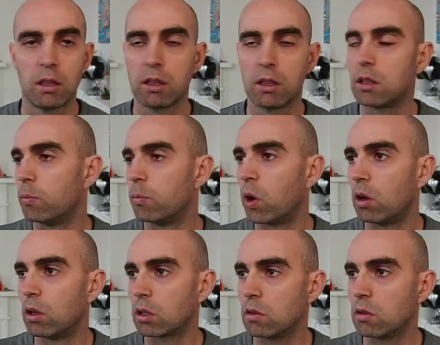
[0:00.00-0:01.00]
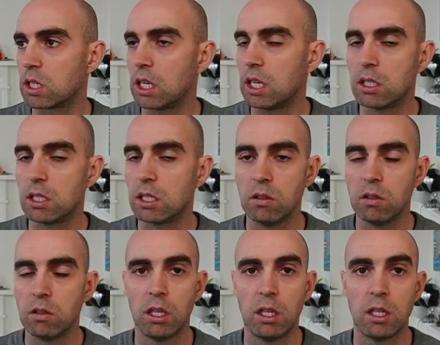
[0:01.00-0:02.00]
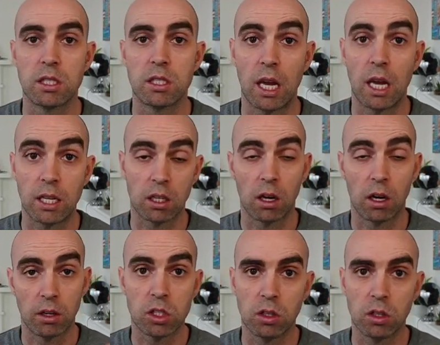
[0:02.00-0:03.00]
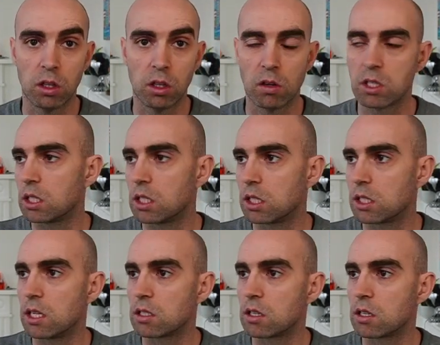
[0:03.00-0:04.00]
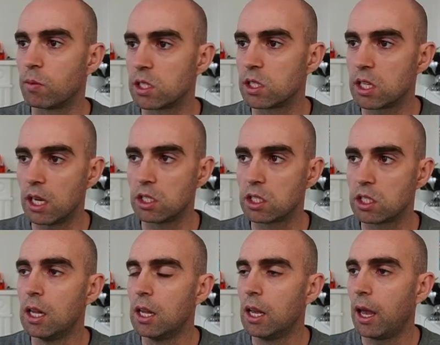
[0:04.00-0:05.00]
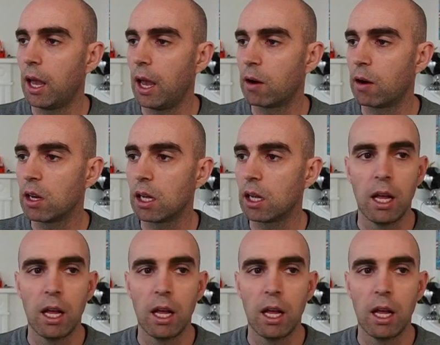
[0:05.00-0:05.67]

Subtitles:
the ball goes into the center, or the sun goes into the center of my stage area.